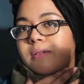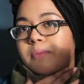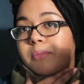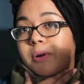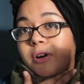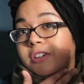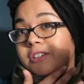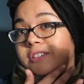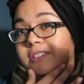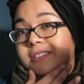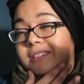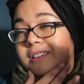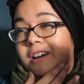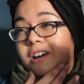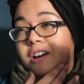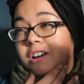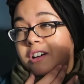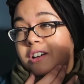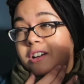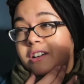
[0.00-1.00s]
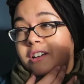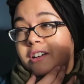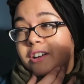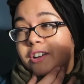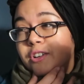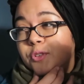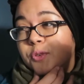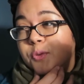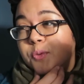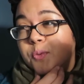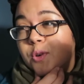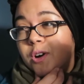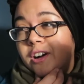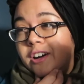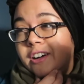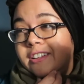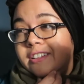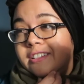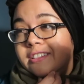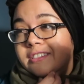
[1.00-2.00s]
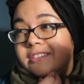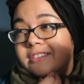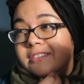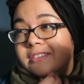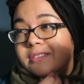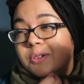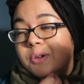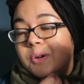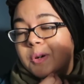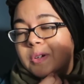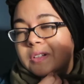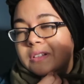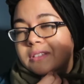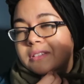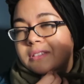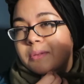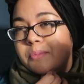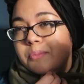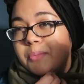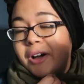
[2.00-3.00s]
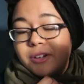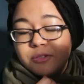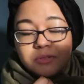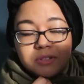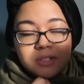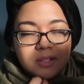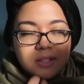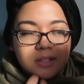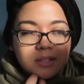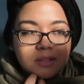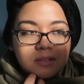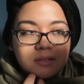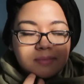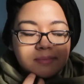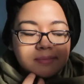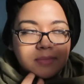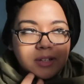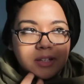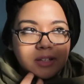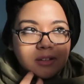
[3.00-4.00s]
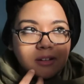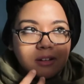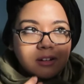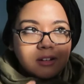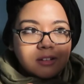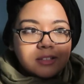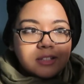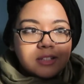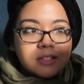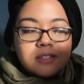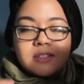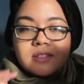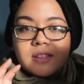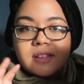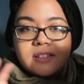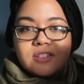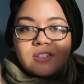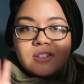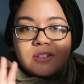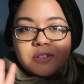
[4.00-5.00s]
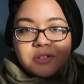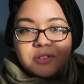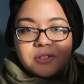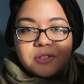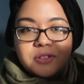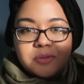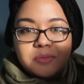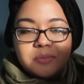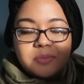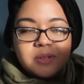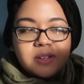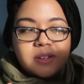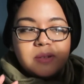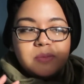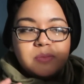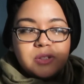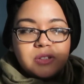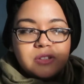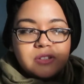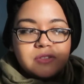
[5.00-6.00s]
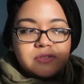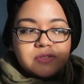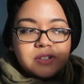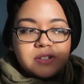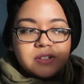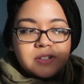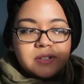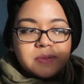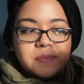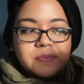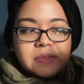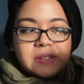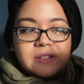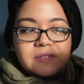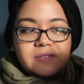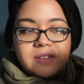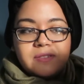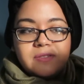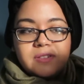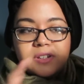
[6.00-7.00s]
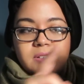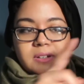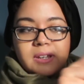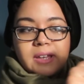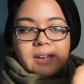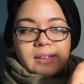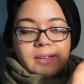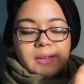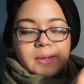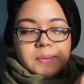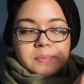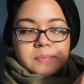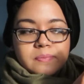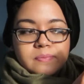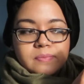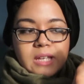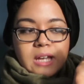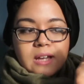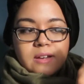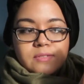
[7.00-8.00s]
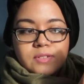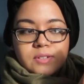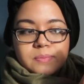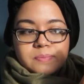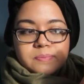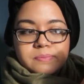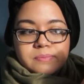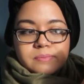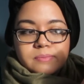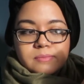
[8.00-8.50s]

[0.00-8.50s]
bars are the one called Bounties. Oh my god, it's such a good, beautiful flavor, like to have